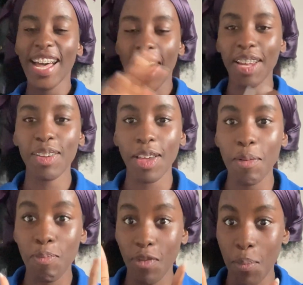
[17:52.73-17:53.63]
And also
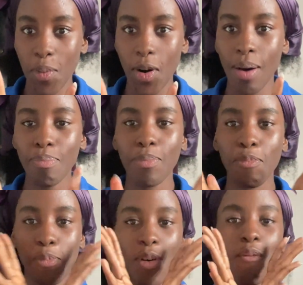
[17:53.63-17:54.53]
for prom.
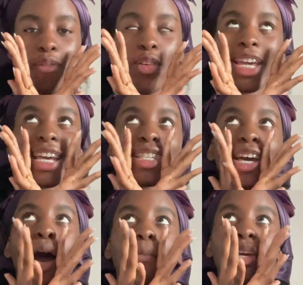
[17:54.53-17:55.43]
Prom vlog is
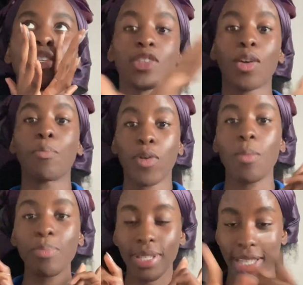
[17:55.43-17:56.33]
coming soon.
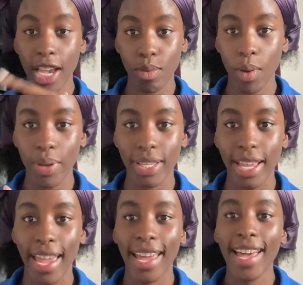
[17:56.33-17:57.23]
Prom's next week,
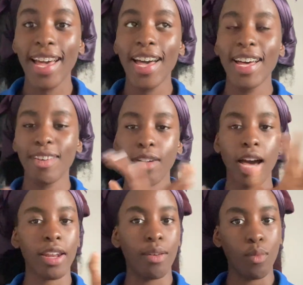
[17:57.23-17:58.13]
Wednesday.
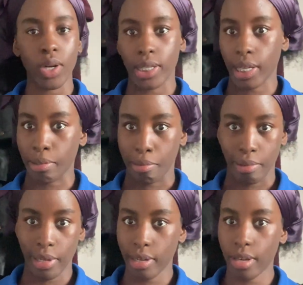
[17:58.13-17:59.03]
I know, Wednesday.
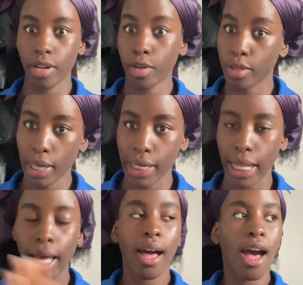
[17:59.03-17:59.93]
I don't need to do
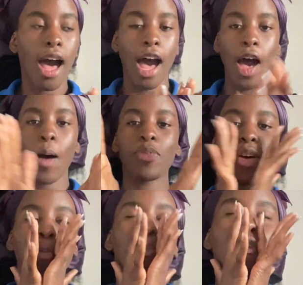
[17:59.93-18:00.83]
that.
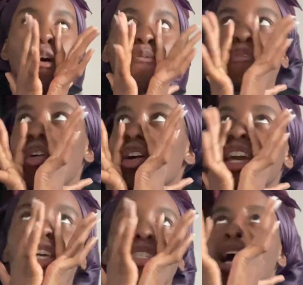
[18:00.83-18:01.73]
So prom vlog
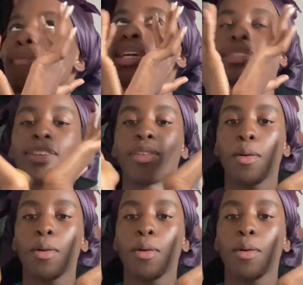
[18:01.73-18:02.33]
is coming soon.